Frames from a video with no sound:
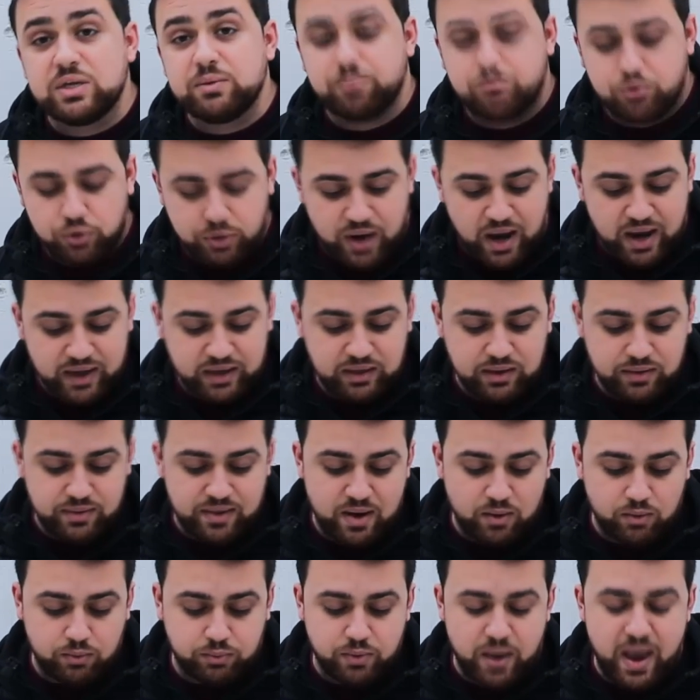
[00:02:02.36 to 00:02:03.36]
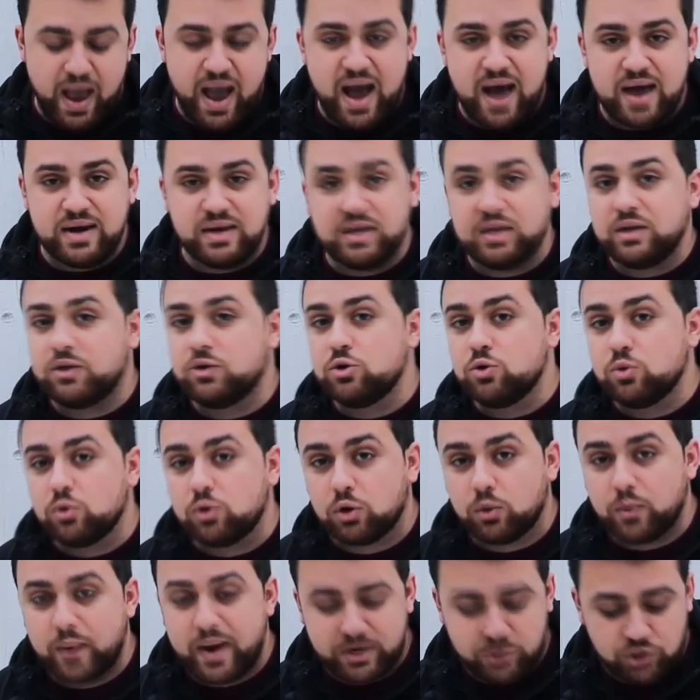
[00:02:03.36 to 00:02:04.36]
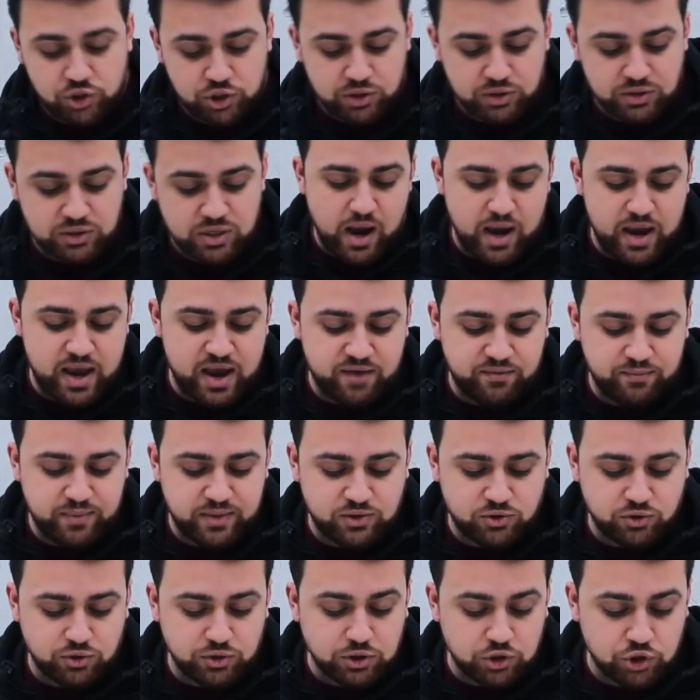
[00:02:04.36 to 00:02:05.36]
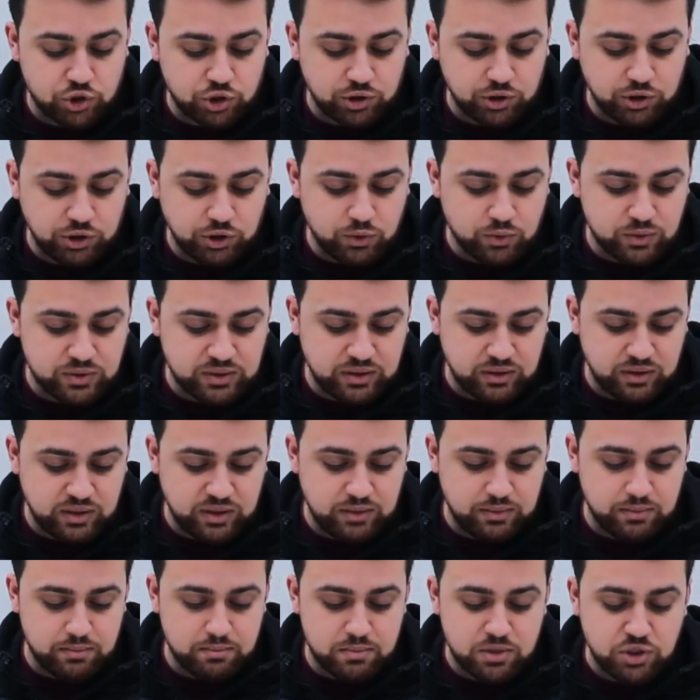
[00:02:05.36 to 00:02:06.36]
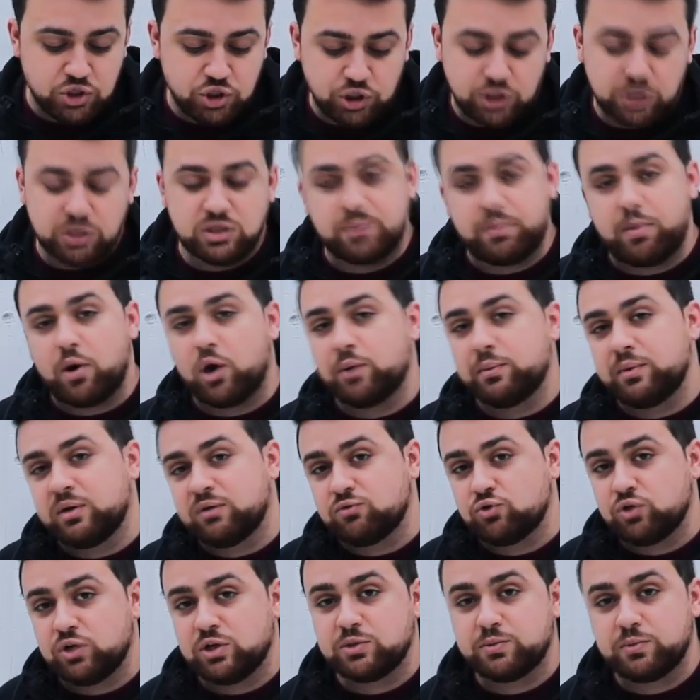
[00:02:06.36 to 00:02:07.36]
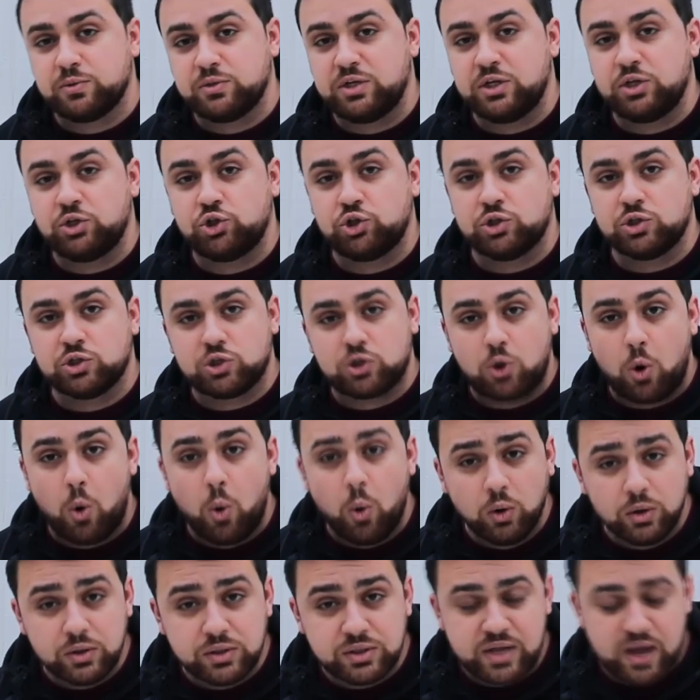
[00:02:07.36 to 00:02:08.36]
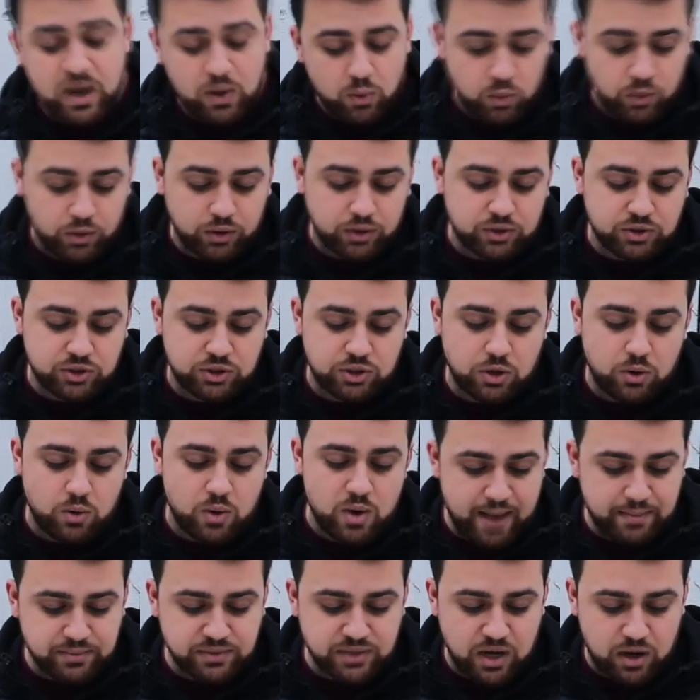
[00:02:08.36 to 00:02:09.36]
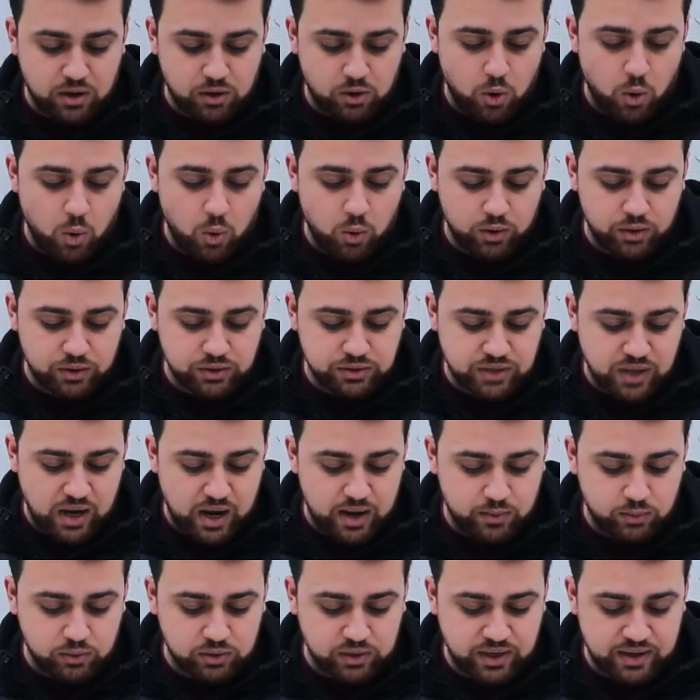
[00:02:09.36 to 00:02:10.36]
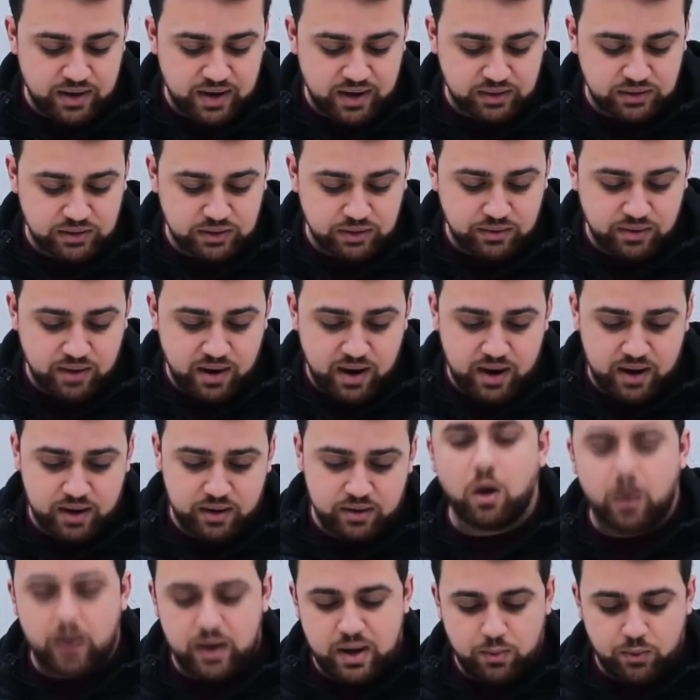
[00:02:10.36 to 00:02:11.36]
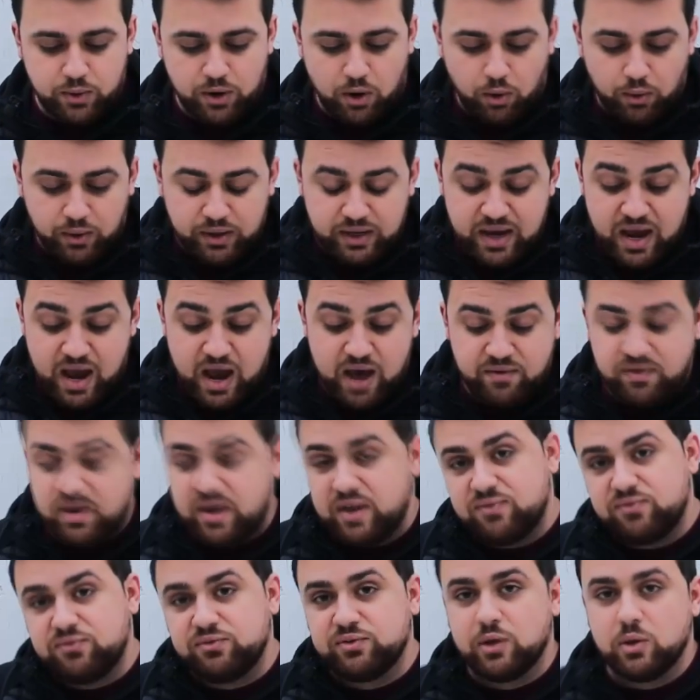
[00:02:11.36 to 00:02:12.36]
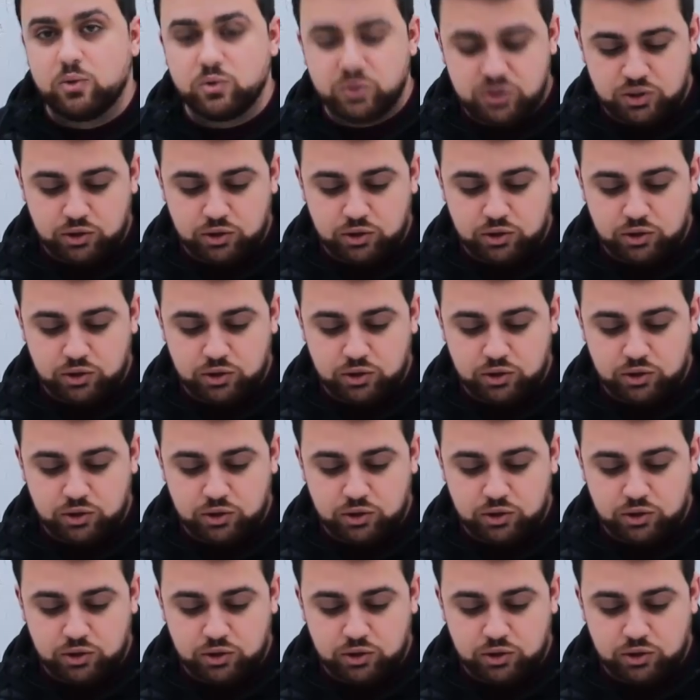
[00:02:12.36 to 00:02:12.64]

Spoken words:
input, I can now add in new corrections. I have been traditionally using the Michigan Department of Transportation's Cores network. So MDOT Cores, I will connect to that. All right, and we already have a float